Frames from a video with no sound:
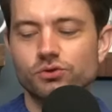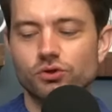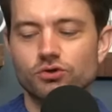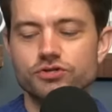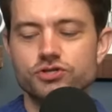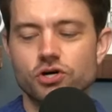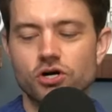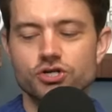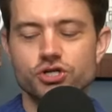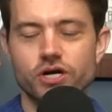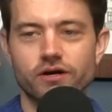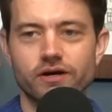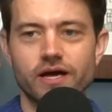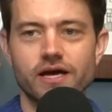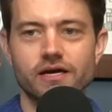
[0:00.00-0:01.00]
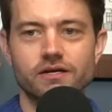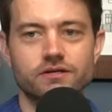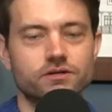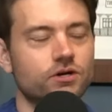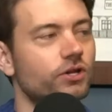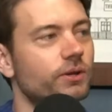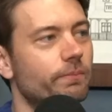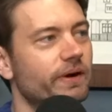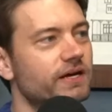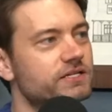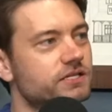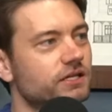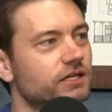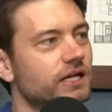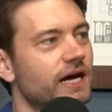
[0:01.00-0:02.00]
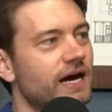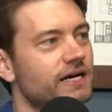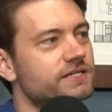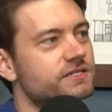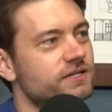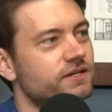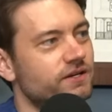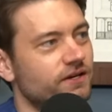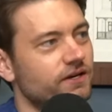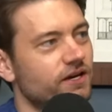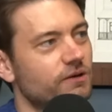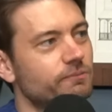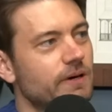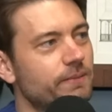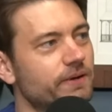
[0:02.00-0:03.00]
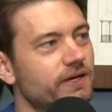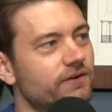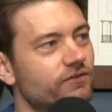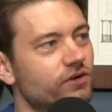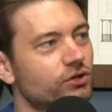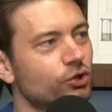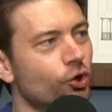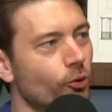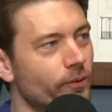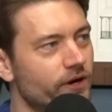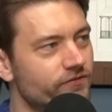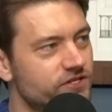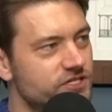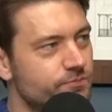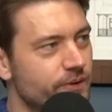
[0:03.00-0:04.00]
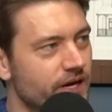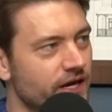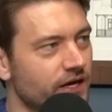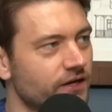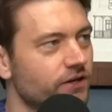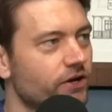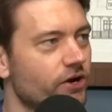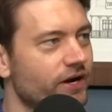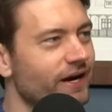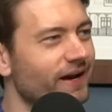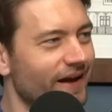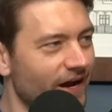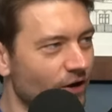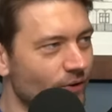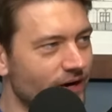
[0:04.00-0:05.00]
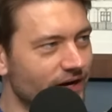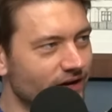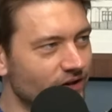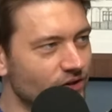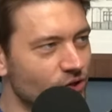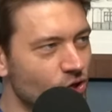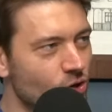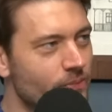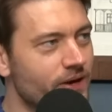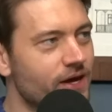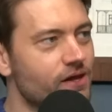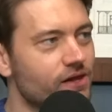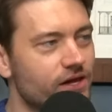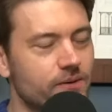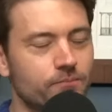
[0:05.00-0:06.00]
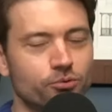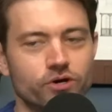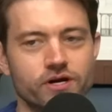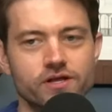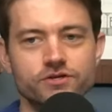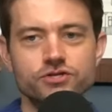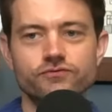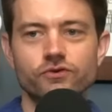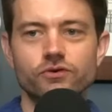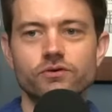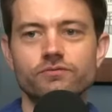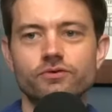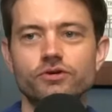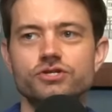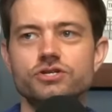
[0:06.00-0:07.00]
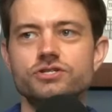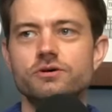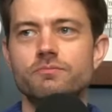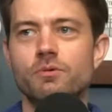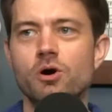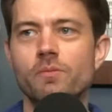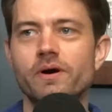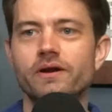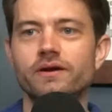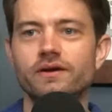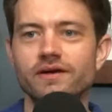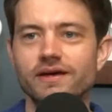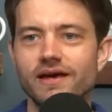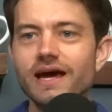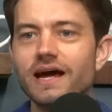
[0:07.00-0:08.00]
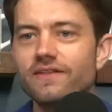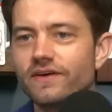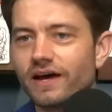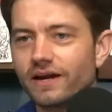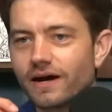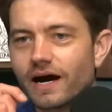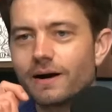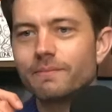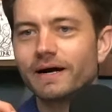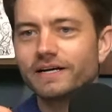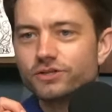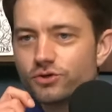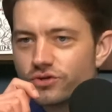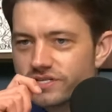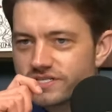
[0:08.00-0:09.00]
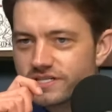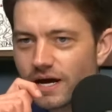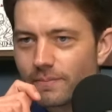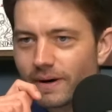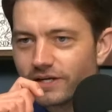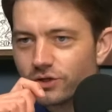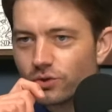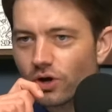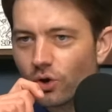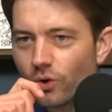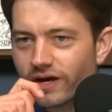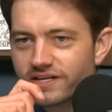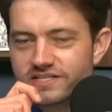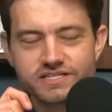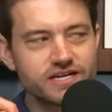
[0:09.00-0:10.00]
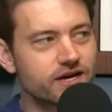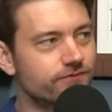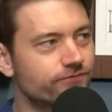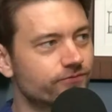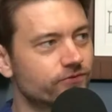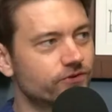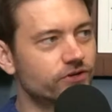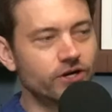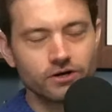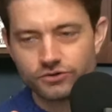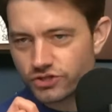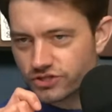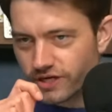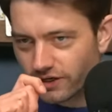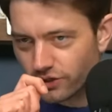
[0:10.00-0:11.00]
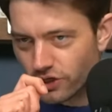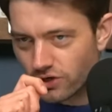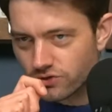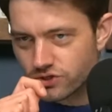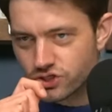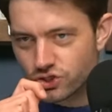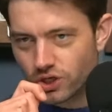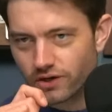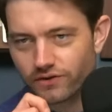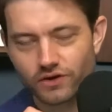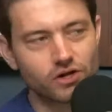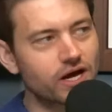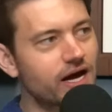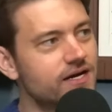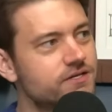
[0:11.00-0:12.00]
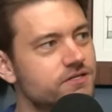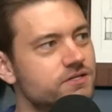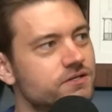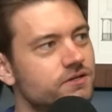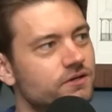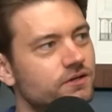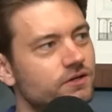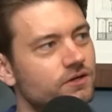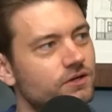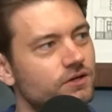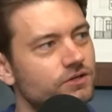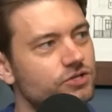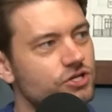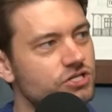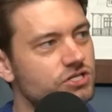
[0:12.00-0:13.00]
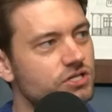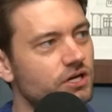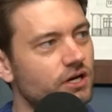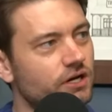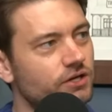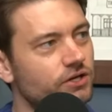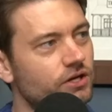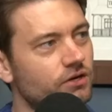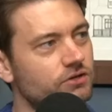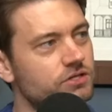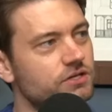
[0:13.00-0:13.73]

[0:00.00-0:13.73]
do a little Star Trek hand on the base of the glass and maybe give it a little bit of a spin. You know, kind of aerate it a little bit, let it breathe for just a moment, and then I might do this. I might do a quick sniff. You know, just like nose straight in the glass, just to